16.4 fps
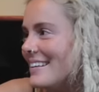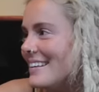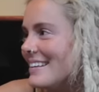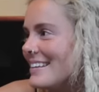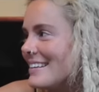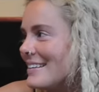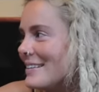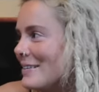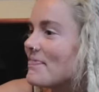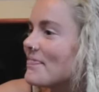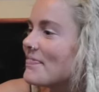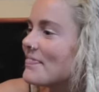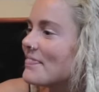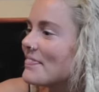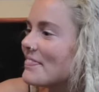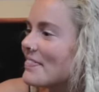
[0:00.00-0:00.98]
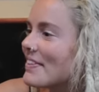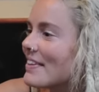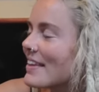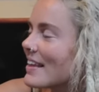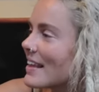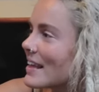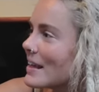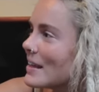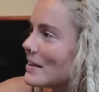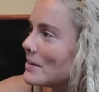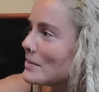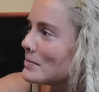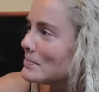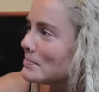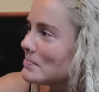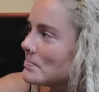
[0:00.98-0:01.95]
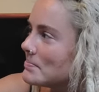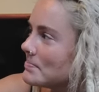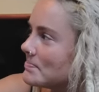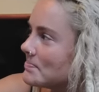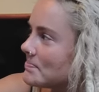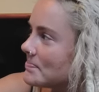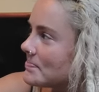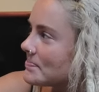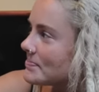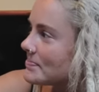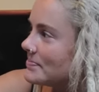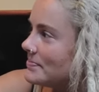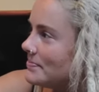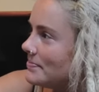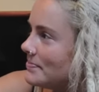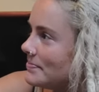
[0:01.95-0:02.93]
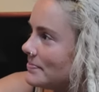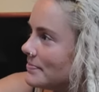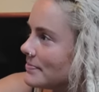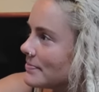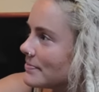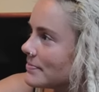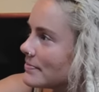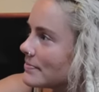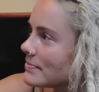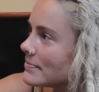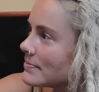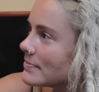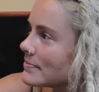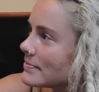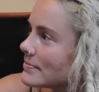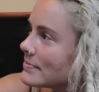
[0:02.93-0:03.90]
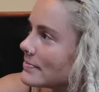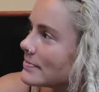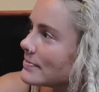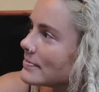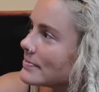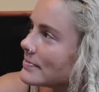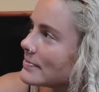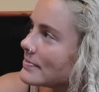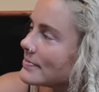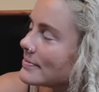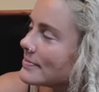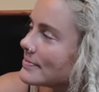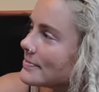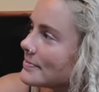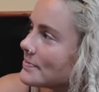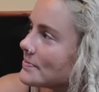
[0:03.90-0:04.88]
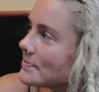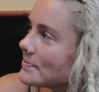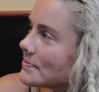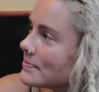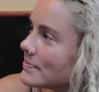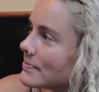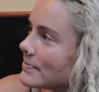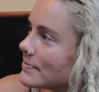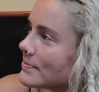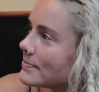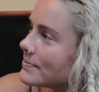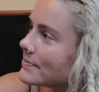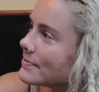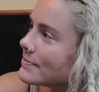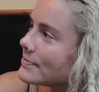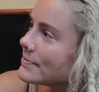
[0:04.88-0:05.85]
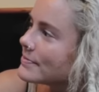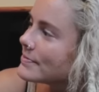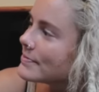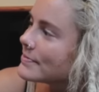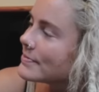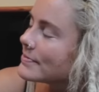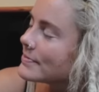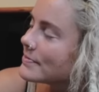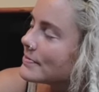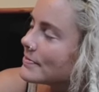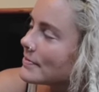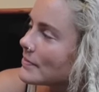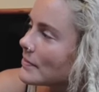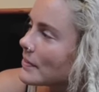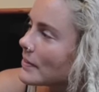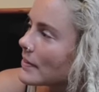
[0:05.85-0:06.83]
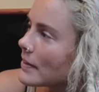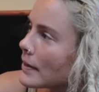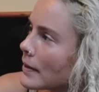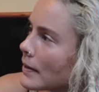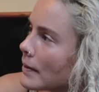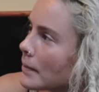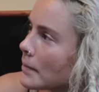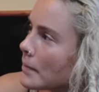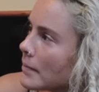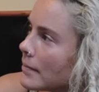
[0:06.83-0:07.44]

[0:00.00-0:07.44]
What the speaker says: (not speaking)